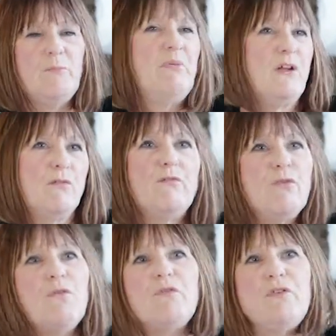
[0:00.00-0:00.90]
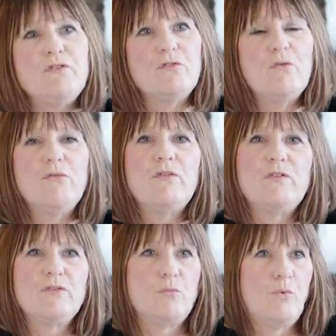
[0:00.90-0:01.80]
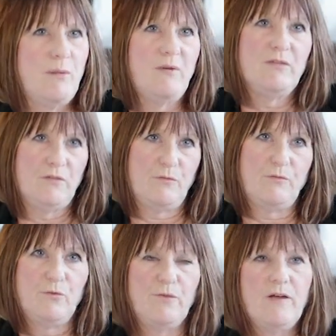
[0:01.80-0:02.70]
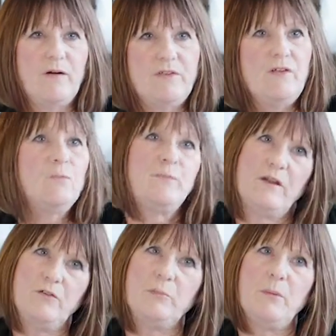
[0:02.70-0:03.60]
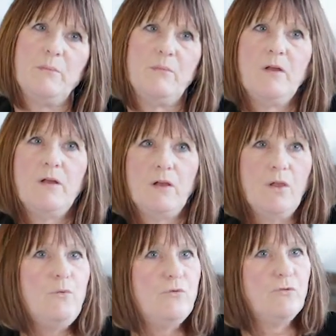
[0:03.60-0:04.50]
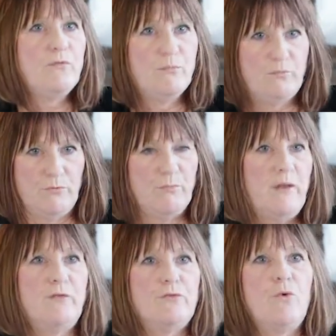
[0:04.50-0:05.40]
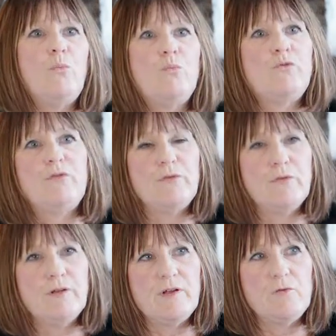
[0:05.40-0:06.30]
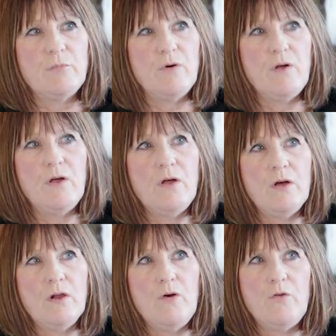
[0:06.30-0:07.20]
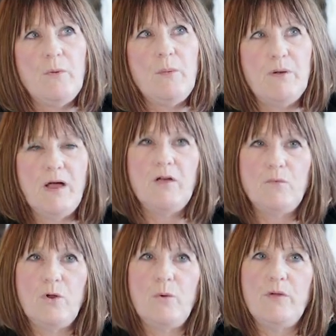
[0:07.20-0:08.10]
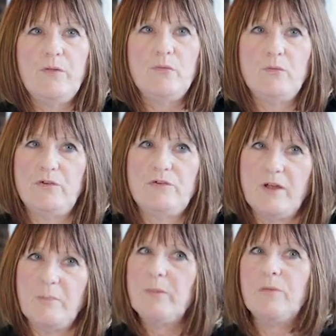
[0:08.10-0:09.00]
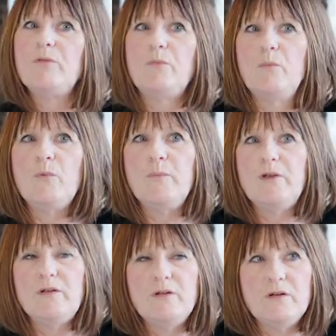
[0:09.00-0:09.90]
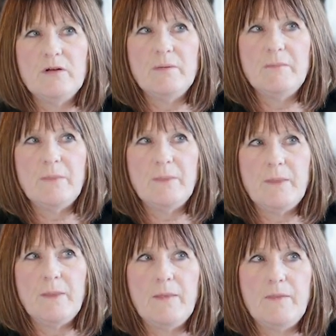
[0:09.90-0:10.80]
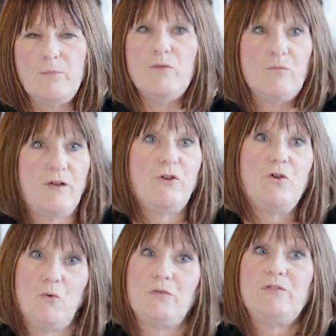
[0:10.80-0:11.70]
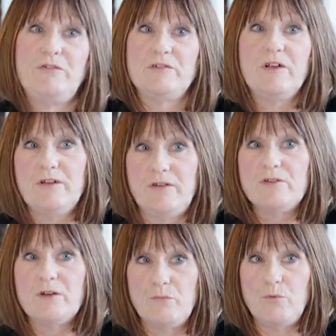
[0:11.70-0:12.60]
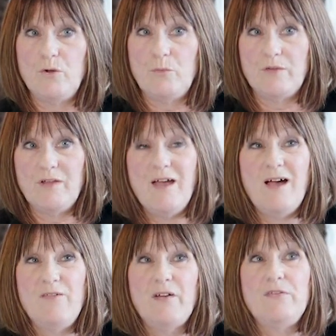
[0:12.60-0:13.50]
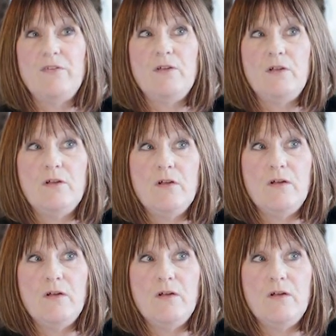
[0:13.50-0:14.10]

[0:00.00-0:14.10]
pink and fluffy stuff, it's women that have done that. There has been loads of men sculptors and things, but a lot of the people I've worked with, all the design people, have been women. And they've been very good designers that I've worked with. I've been